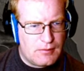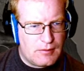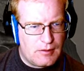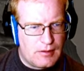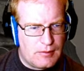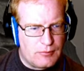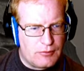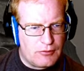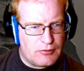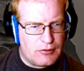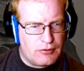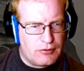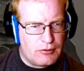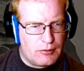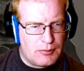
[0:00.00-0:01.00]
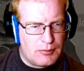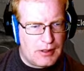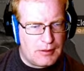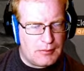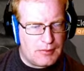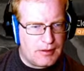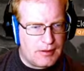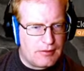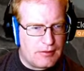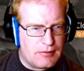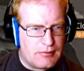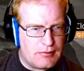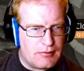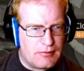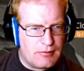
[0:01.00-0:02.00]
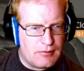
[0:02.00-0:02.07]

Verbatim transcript: And I'm just going to do a pipe like this.